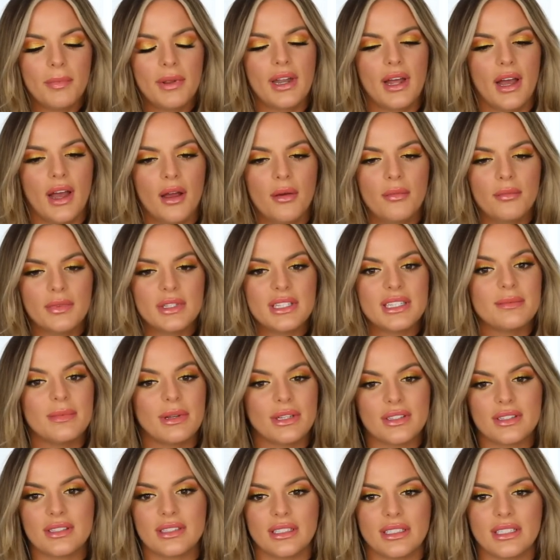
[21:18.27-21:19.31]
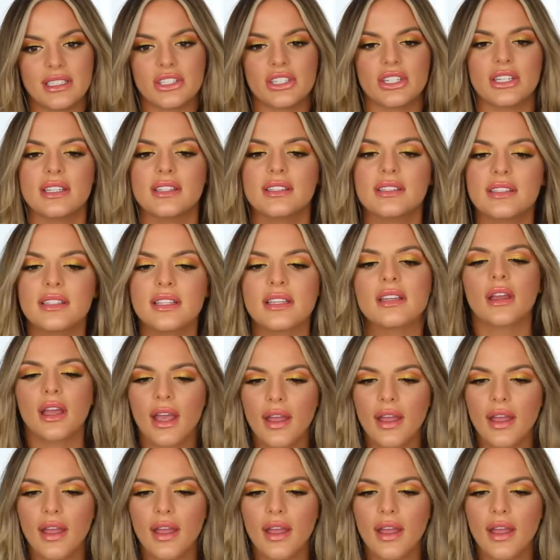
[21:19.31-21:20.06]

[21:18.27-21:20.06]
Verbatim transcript: it up. It smells delicious.